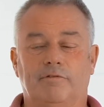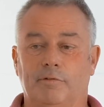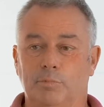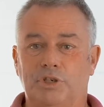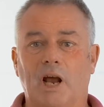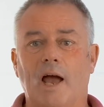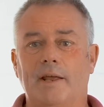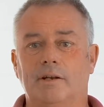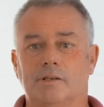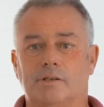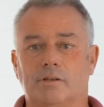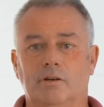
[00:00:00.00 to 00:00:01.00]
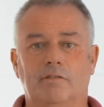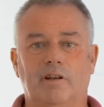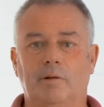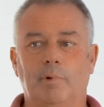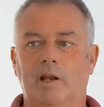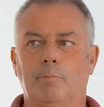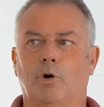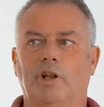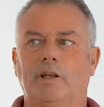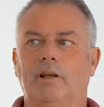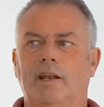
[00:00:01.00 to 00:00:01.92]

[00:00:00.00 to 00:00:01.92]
from Shane and Steve, anybody,